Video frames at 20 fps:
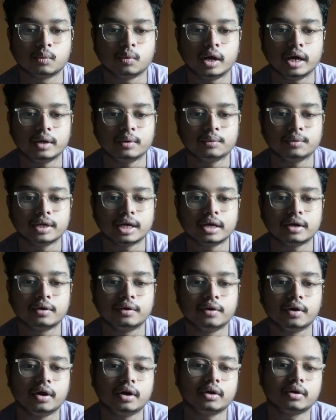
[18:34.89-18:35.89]
why we are
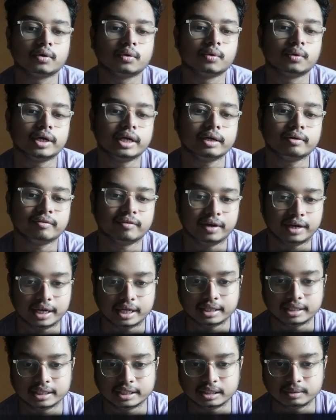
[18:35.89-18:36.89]
not going
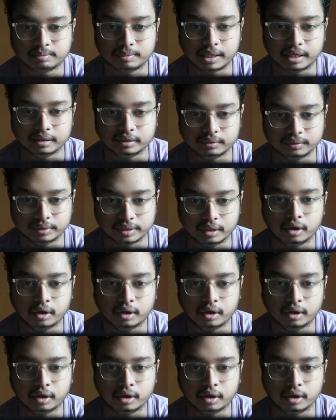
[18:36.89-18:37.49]
via this pathway,